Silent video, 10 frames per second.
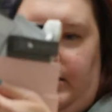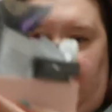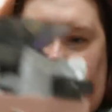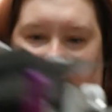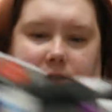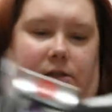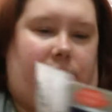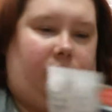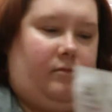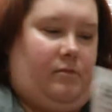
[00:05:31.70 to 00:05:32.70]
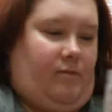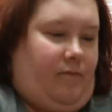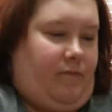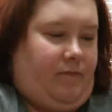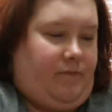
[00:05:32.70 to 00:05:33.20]

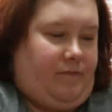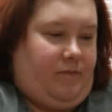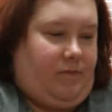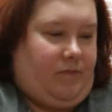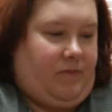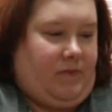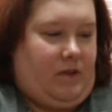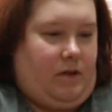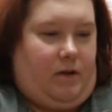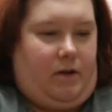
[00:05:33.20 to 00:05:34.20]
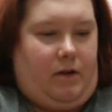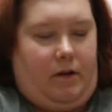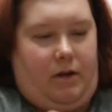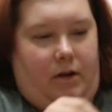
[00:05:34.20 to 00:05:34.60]
Nothing is said.